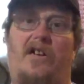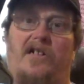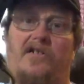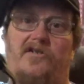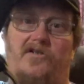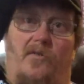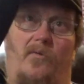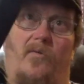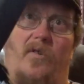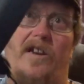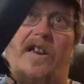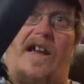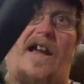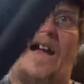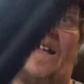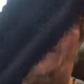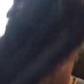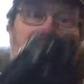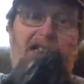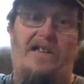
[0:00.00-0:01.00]
So what
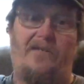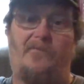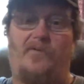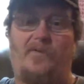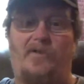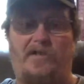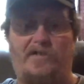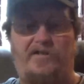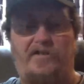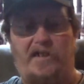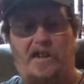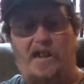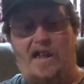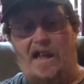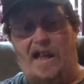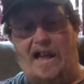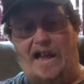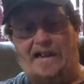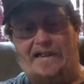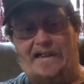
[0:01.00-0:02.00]
I did was,
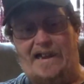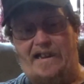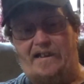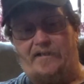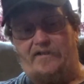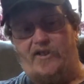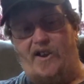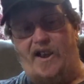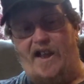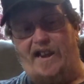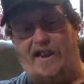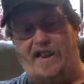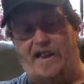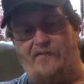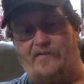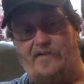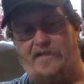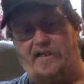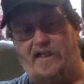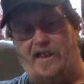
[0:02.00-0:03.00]
I kind of tried
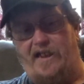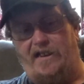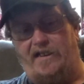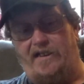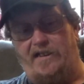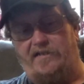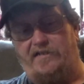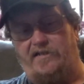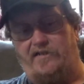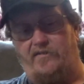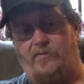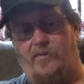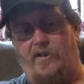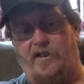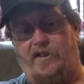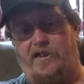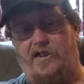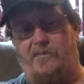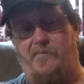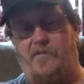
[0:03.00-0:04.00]
everything, and this is what I
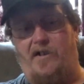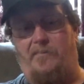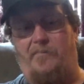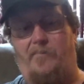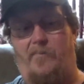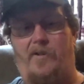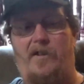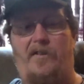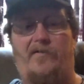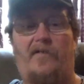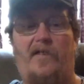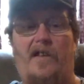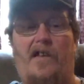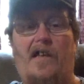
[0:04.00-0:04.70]
come up with.